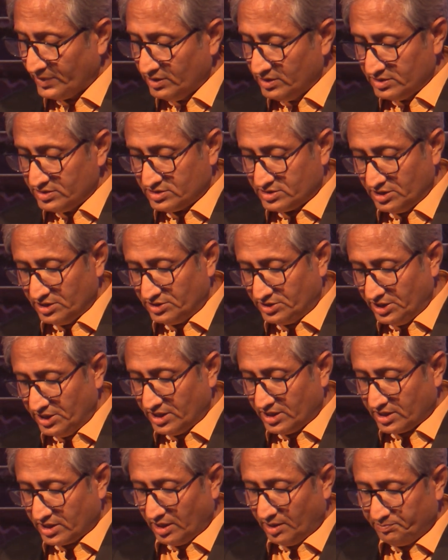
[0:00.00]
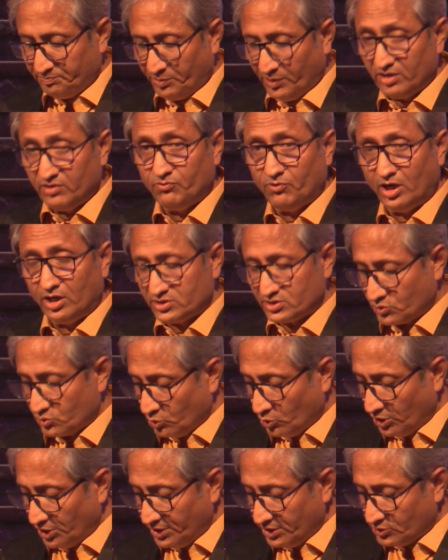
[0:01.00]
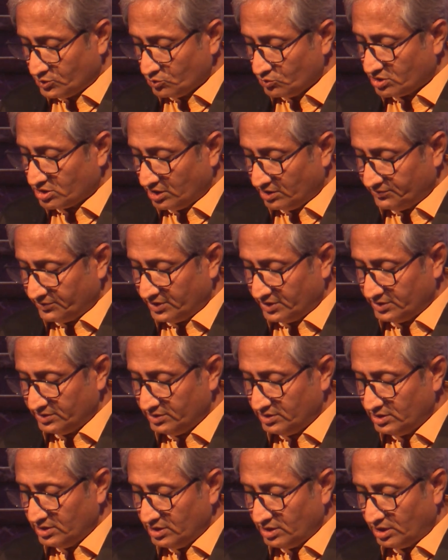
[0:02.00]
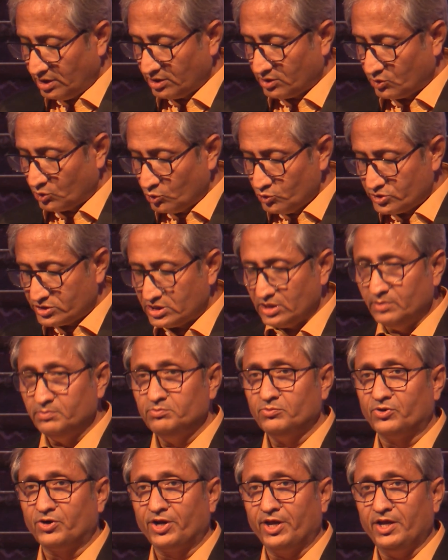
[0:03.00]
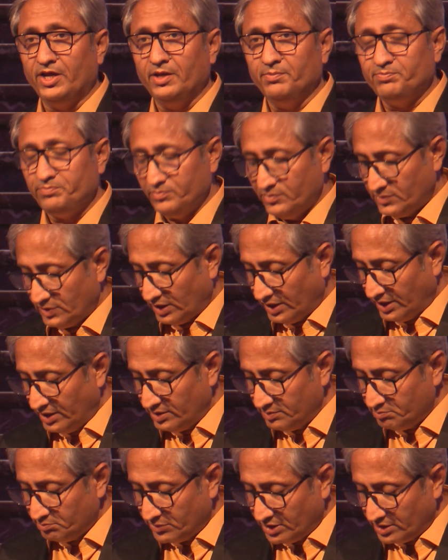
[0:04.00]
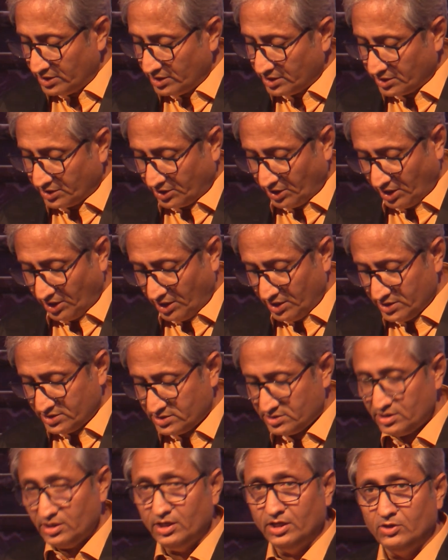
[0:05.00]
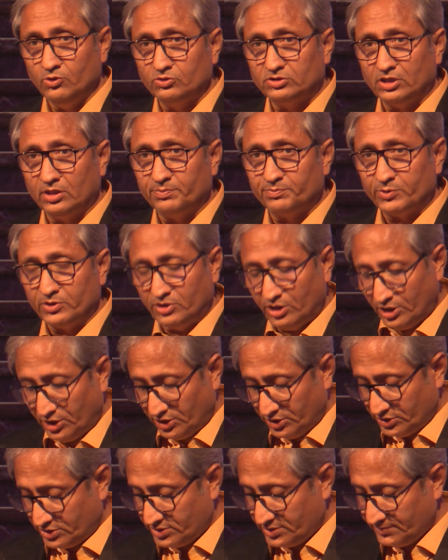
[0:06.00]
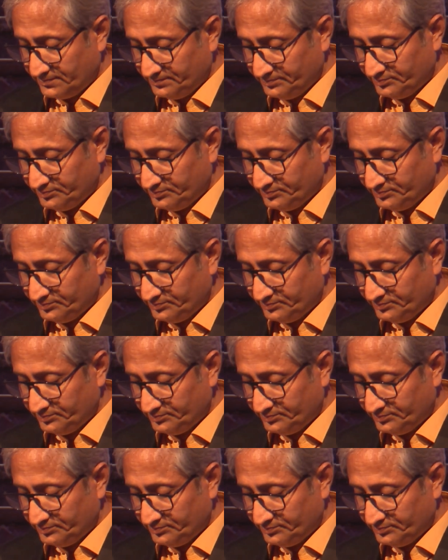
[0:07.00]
Siddiq Kappan was going to cover a gruesome rape and murder case in Uttar Pradesh.